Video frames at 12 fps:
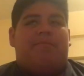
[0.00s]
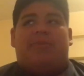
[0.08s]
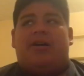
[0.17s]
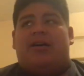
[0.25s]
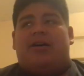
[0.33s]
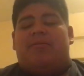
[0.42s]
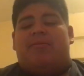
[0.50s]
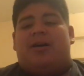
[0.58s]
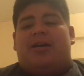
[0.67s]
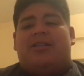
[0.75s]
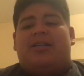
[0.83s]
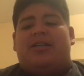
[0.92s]
But
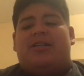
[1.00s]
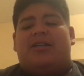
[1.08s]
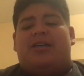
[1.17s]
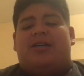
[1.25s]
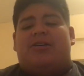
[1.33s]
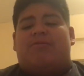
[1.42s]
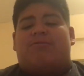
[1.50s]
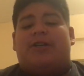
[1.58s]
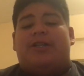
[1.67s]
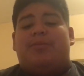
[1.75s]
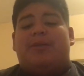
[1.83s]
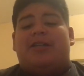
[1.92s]
I think uh,
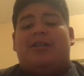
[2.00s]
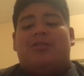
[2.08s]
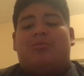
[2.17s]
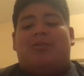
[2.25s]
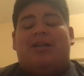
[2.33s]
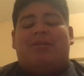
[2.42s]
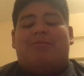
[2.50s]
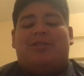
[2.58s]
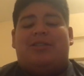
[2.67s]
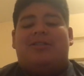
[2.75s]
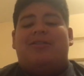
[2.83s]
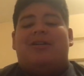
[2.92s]
freshman year's running
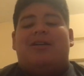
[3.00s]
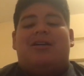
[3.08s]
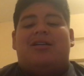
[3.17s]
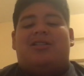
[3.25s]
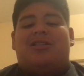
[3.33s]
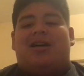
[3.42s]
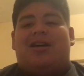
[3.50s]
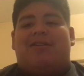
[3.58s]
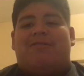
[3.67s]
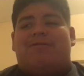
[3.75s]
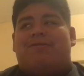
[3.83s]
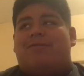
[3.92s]
was
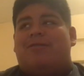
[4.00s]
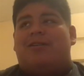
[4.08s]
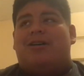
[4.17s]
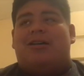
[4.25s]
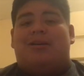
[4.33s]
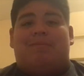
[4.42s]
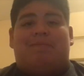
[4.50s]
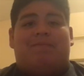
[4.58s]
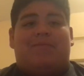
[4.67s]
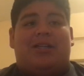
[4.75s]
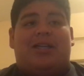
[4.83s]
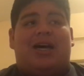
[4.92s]
tough, um,
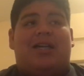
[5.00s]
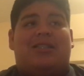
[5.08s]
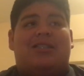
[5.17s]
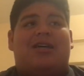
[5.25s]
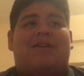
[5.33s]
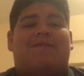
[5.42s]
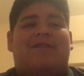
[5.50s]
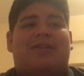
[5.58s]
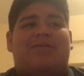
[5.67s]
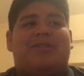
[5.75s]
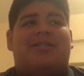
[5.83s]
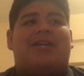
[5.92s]
a lot tough, and
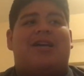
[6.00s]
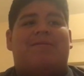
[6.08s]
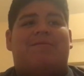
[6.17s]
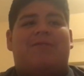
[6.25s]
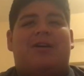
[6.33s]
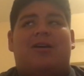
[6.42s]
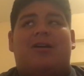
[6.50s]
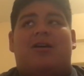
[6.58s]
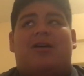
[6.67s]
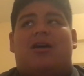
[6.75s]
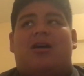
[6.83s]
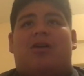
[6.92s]
it was kind of
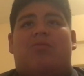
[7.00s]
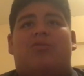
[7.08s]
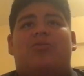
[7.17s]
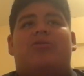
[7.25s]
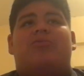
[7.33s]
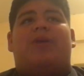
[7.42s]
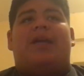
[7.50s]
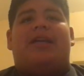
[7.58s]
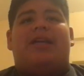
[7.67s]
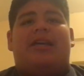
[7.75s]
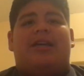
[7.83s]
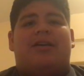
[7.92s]
a rude
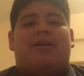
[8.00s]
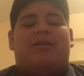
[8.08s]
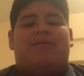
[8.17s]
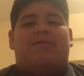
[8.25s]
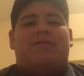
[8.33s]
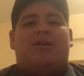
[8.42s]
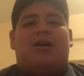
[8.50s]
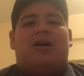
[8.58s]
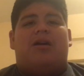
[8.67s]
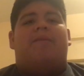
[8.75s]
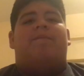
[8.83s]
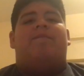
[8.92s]
awakening of
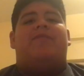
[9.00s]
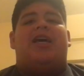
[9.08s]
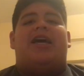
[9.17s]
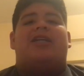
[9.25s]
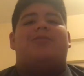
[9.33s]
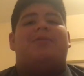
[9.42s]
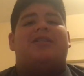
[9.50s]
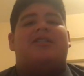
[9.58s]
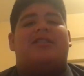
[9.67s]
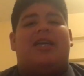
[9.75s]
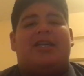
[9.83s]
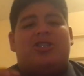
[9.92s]
um, the
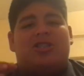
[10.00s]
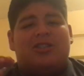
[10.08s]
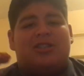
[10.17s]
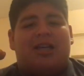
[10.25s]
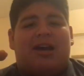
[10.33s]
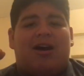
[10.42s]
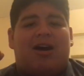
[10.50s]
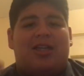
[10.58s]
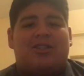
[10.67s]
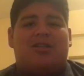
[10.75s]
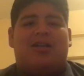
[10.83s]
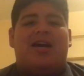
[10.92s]
expectations that
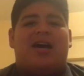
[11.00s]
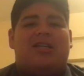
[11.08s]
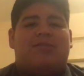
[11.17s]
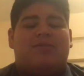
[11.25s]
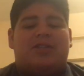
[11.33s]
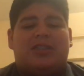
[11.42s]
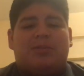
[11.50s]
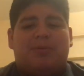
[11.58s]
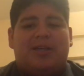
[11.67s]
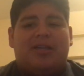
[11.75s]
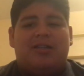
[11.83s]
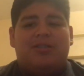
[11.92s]
Oxnard has for its
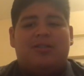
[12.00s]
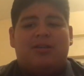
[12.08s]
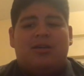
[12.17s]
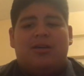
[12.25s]
players,